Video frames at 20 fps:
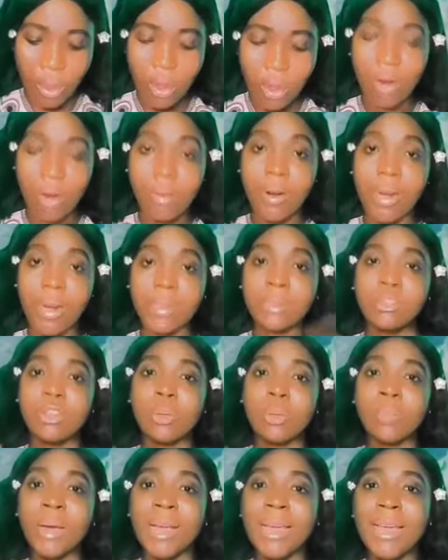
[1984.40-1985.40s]
All right,
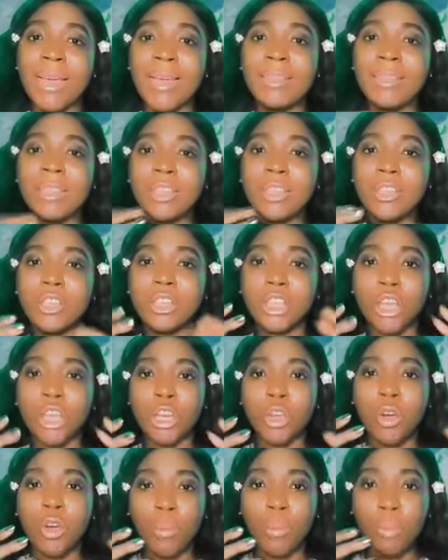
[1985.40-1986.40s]
number 8 is
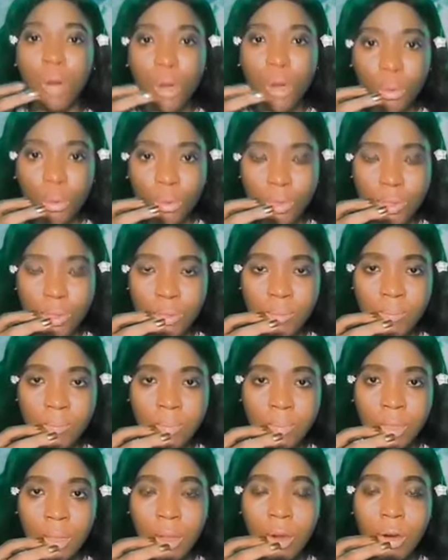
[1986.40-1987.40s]
chewing-gum closing.
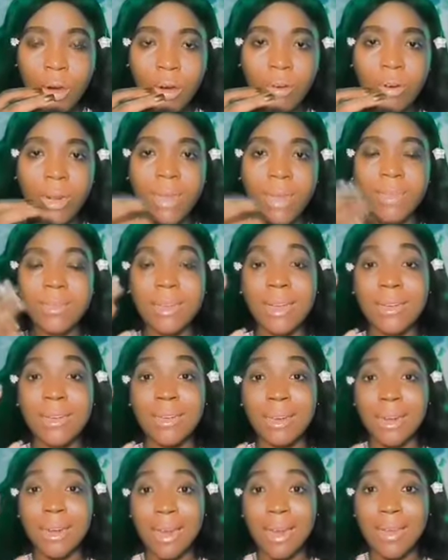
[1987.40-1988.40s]
All right, and
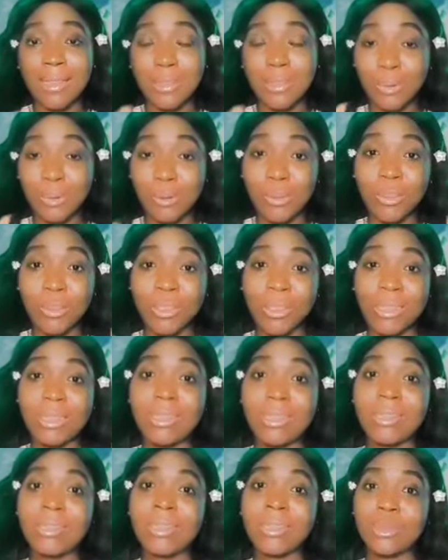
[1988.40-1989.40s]
the last but not the
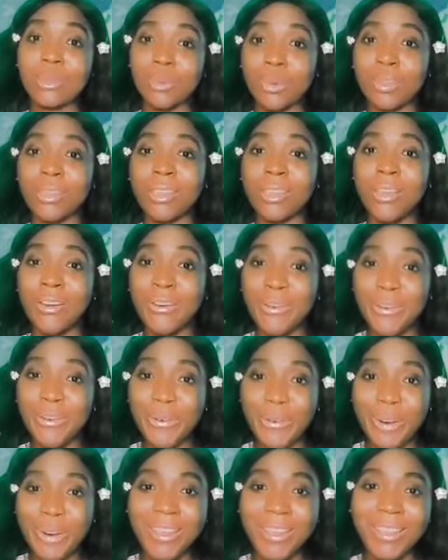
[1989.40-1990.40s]
least is what?
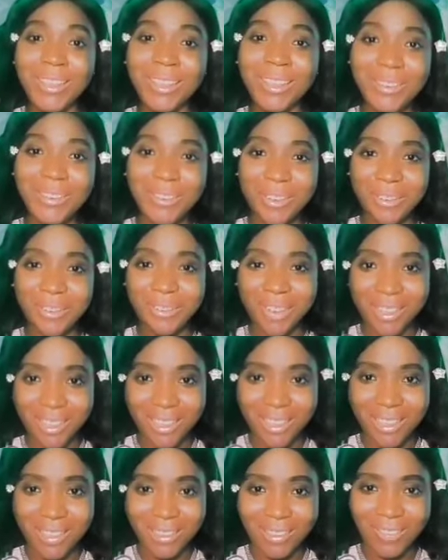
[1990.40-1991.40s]
Risk
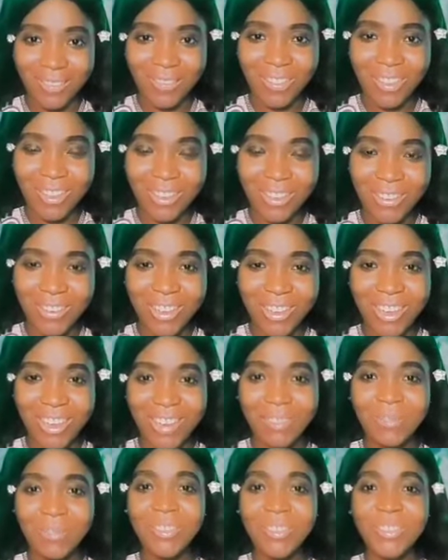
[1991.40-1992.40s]
reversal.
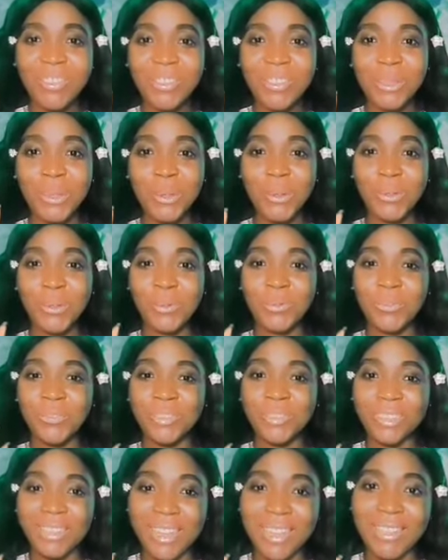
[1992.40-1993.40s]
Okay, so
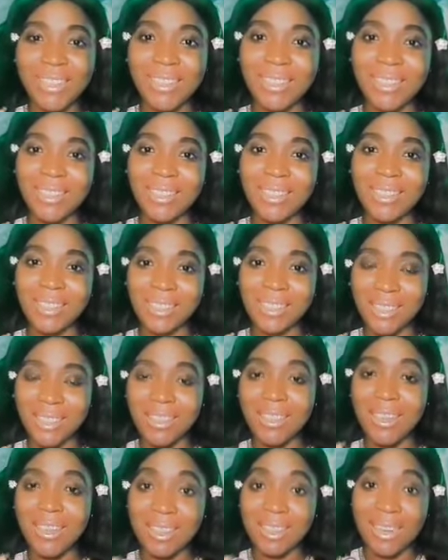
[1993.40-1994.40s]

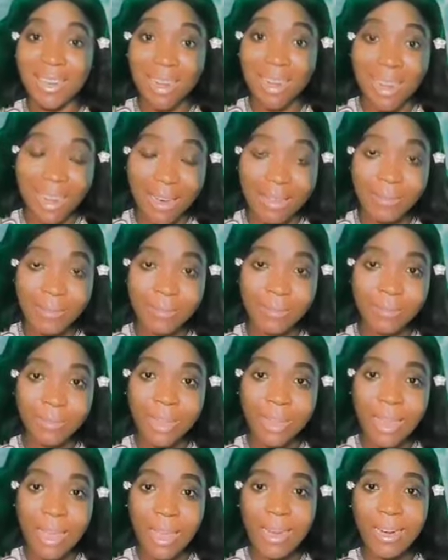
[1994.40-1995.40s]
these are the 9
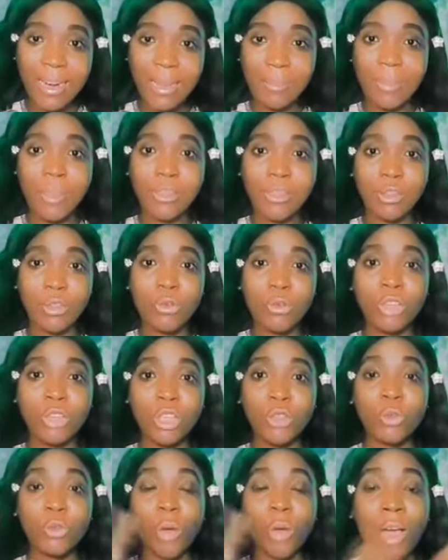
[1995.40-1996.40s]
elements you
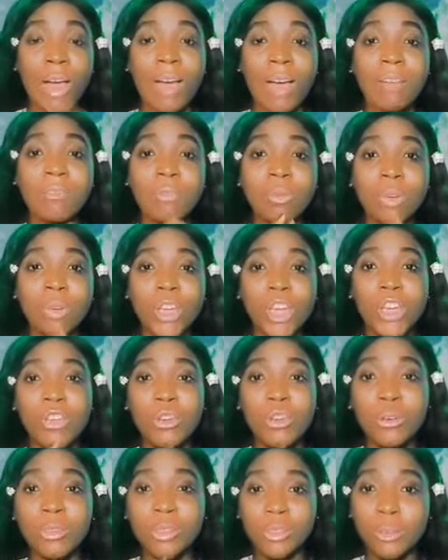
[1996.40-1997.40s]
need to have in
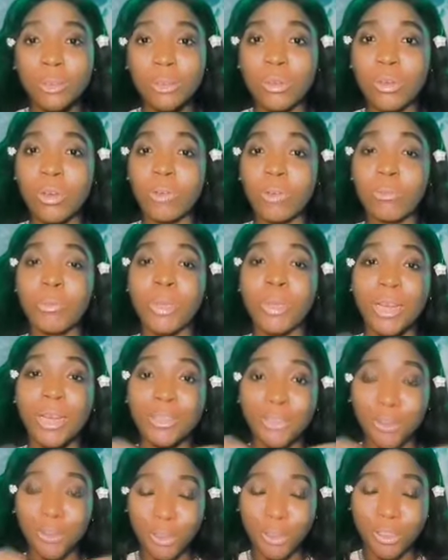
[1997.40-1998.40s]
your sales copy,
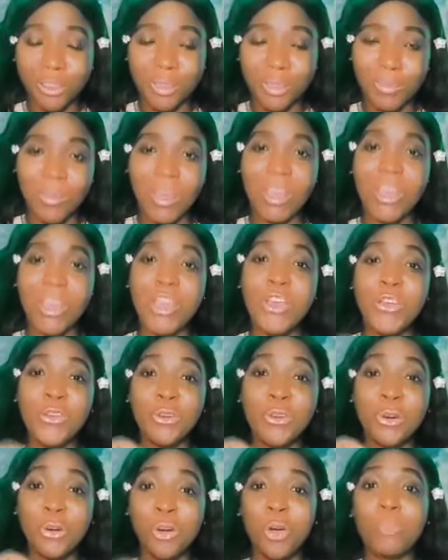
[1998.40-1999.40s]
and trust me,
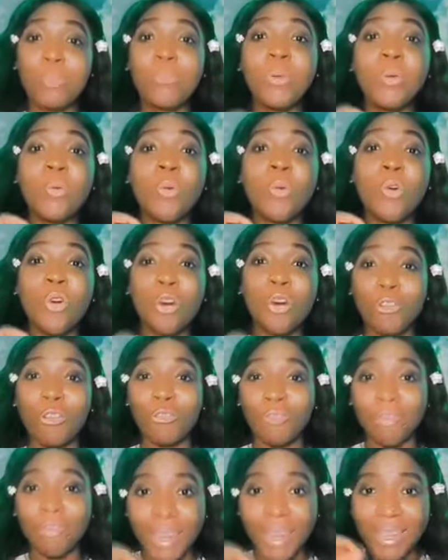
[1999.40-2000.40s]
your copy will
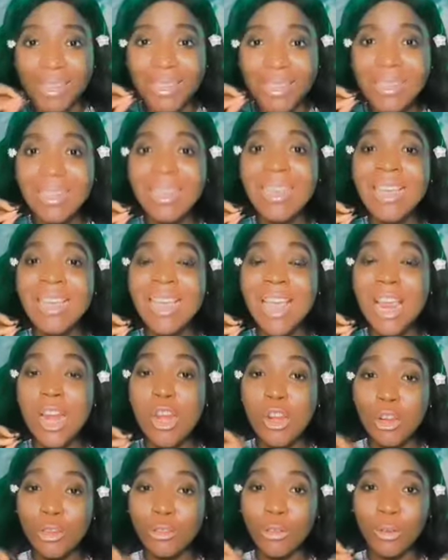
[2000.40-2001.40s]
convert a
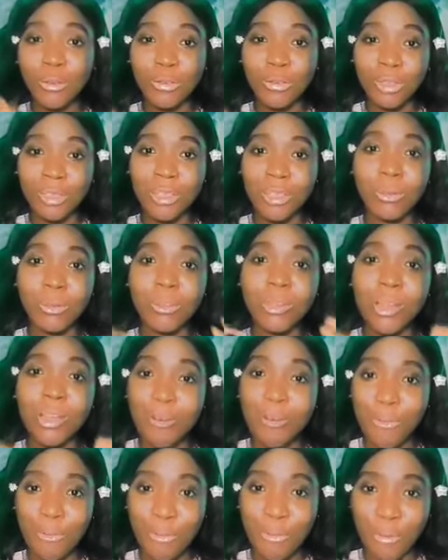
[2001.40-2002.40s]
lot of sales
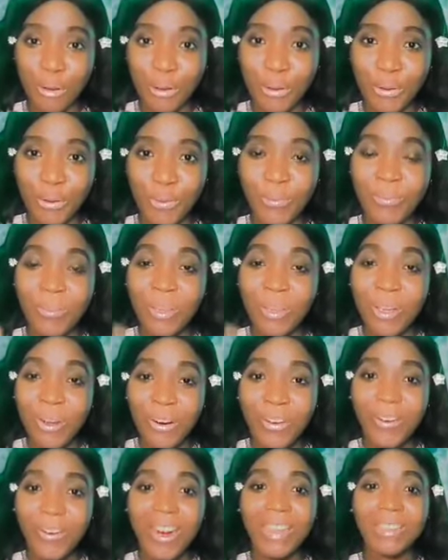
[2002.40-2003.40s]
for you.
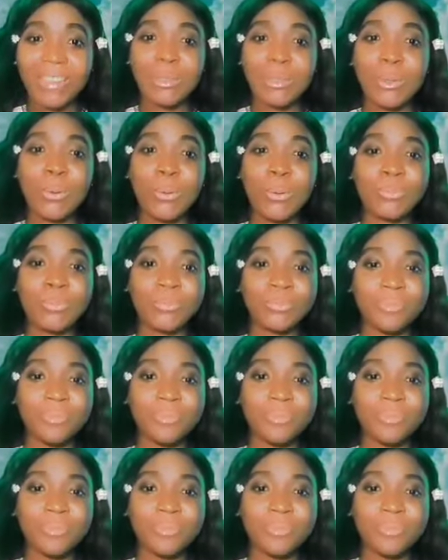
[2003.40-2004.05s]
All right, so